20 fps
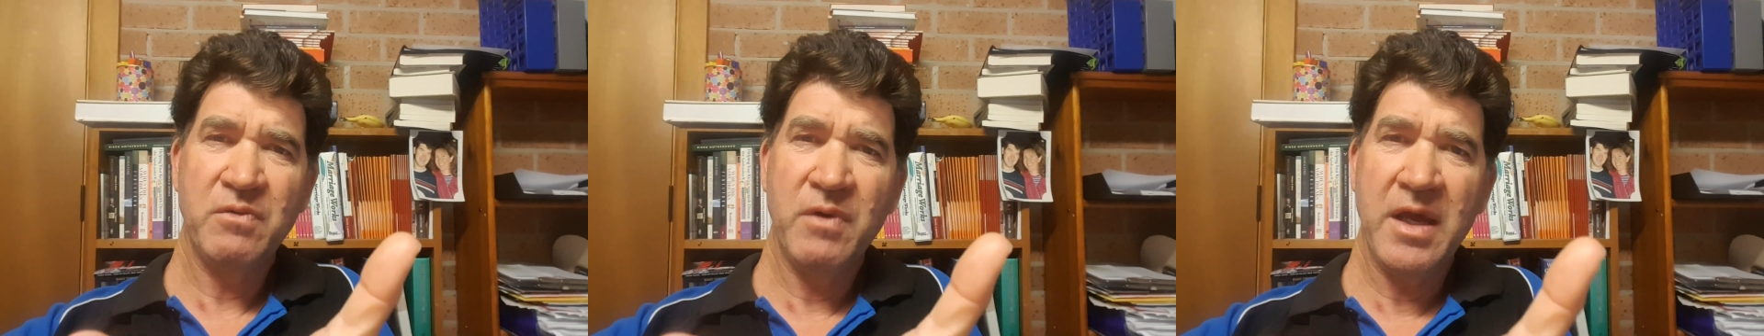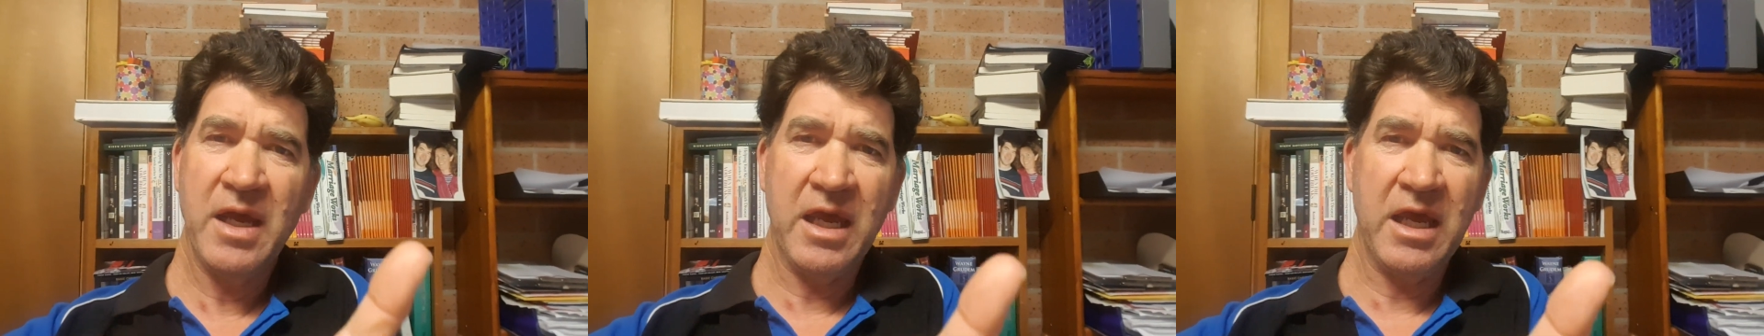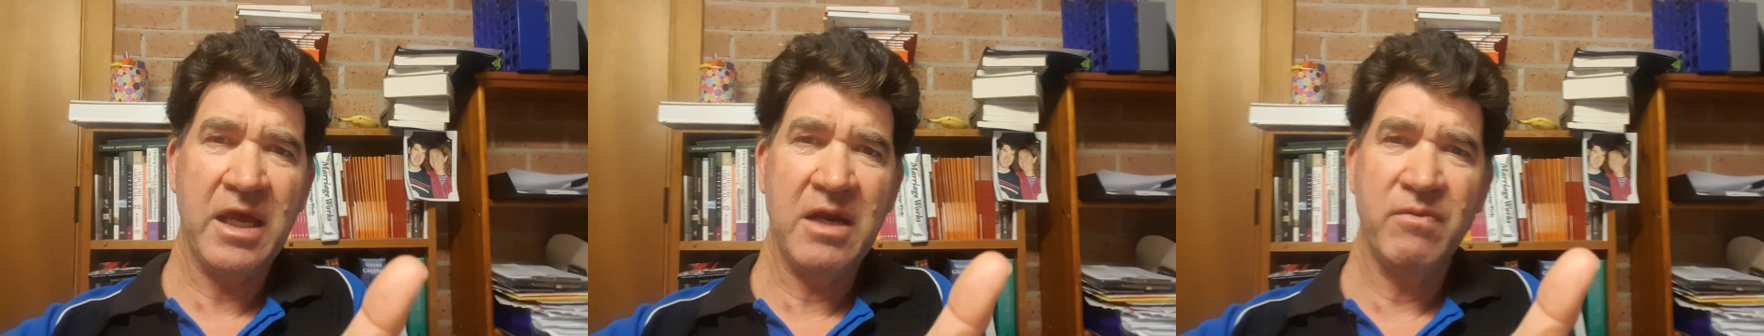
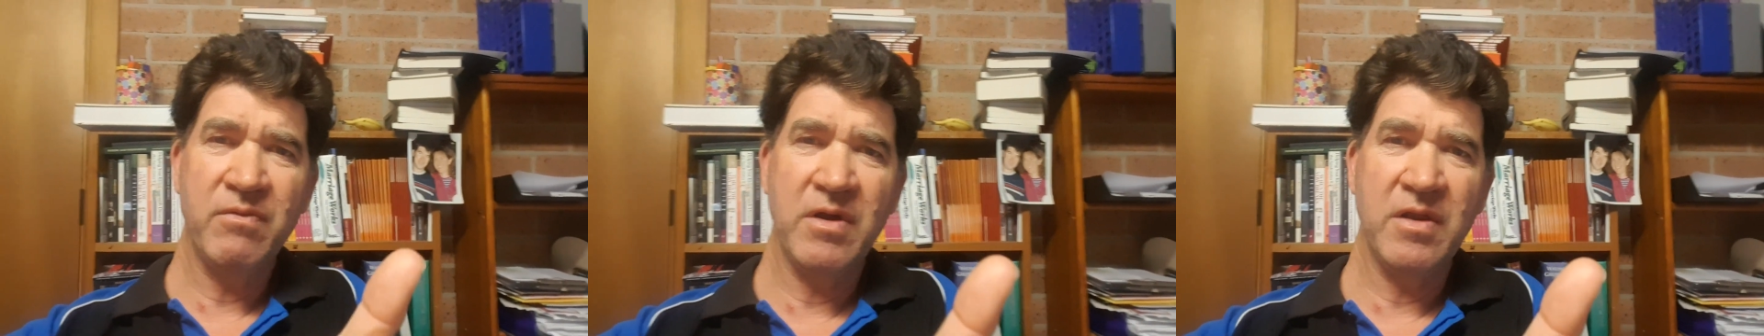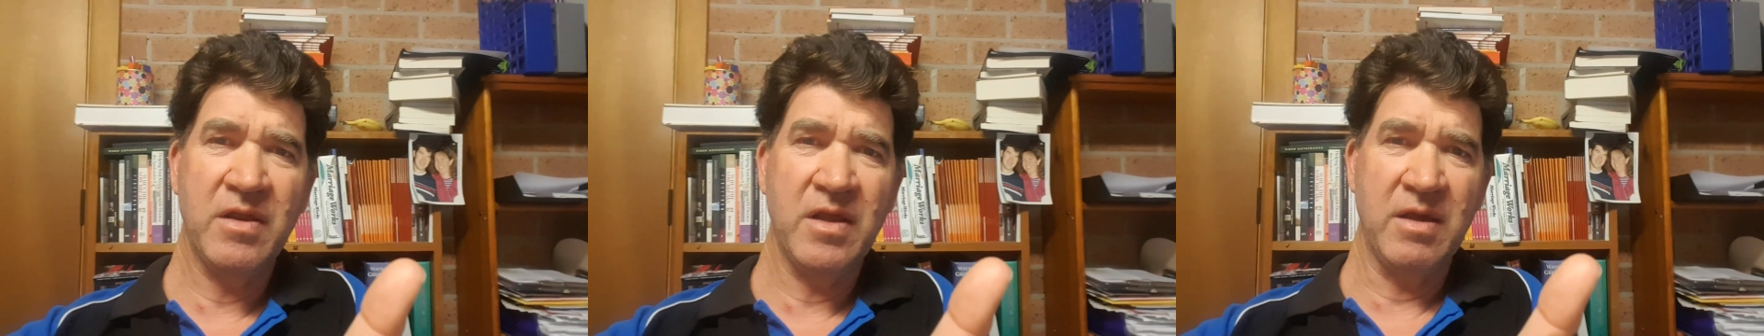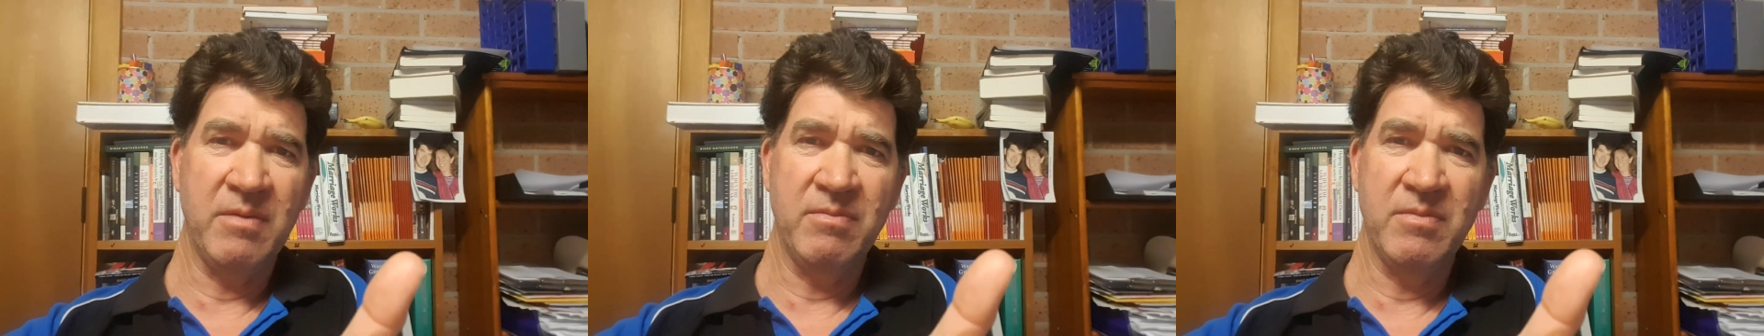we're hid
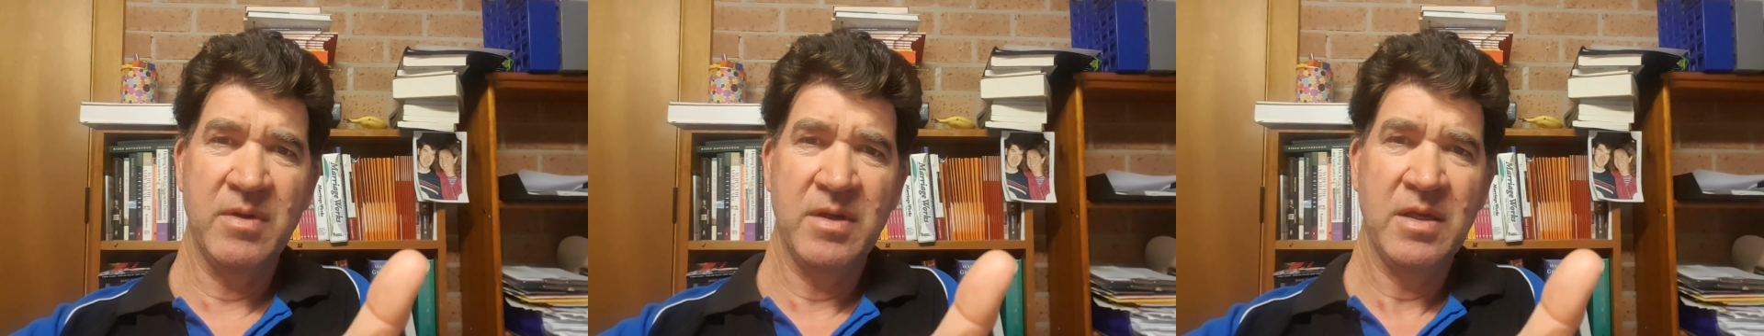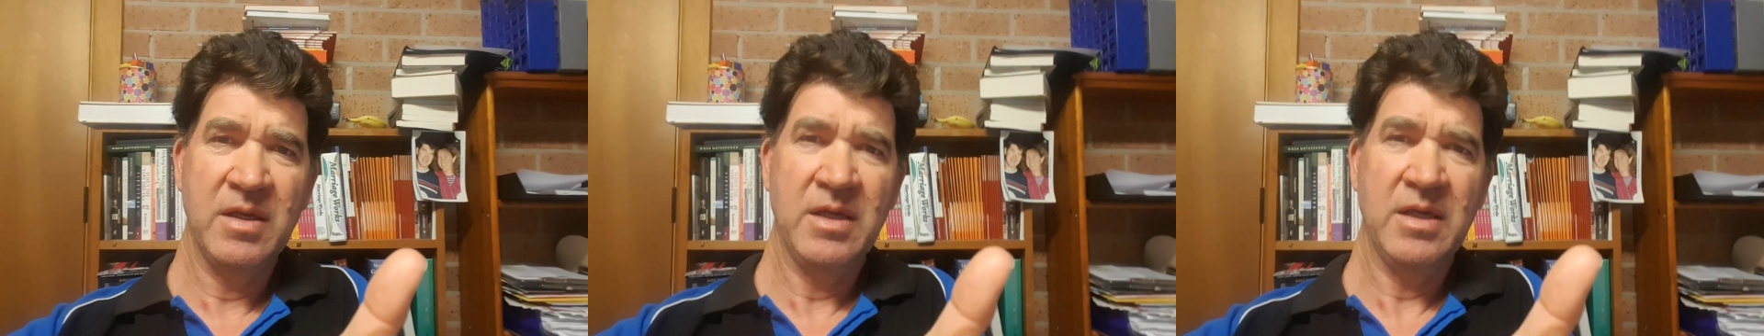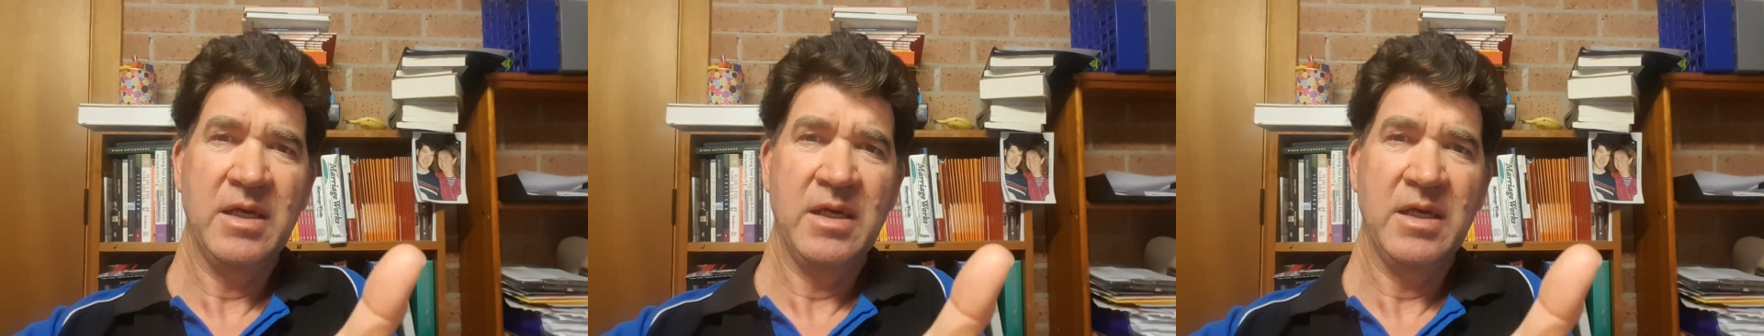with him,